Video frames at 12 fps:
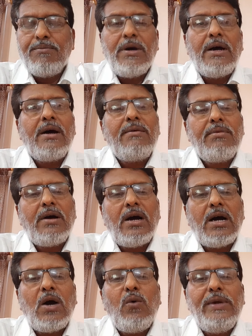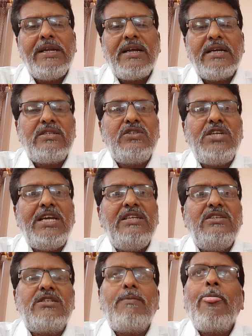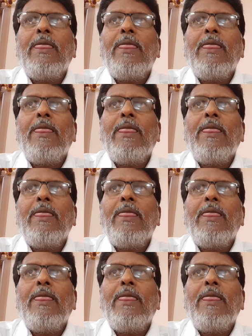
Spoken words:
How it has changed?